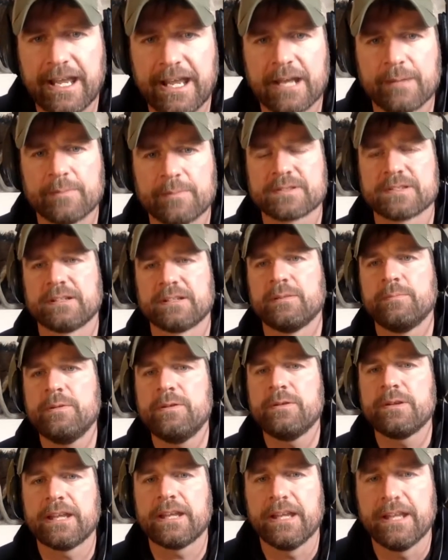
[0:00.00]
animals and
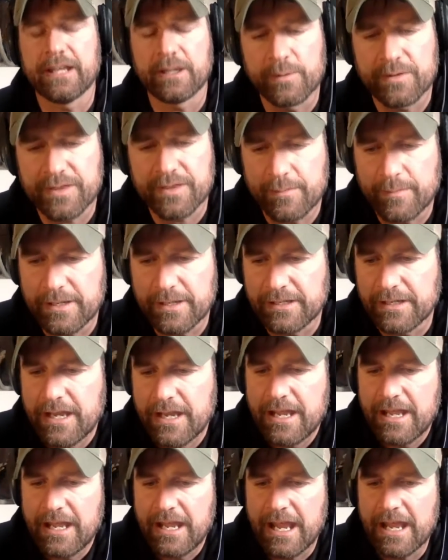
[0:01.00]
communicating with them.
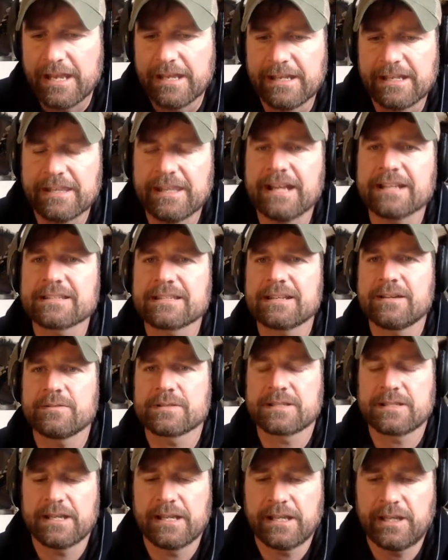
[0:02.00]
That
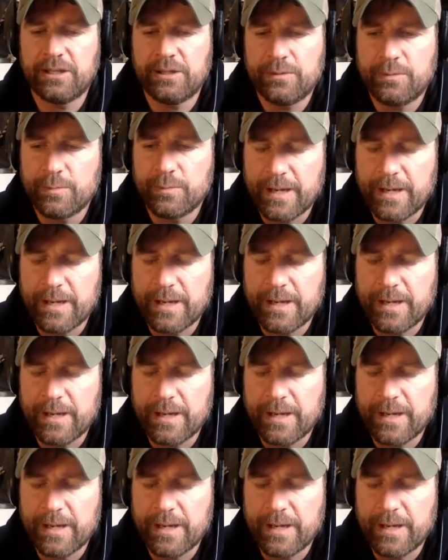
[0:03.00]
sounds like you,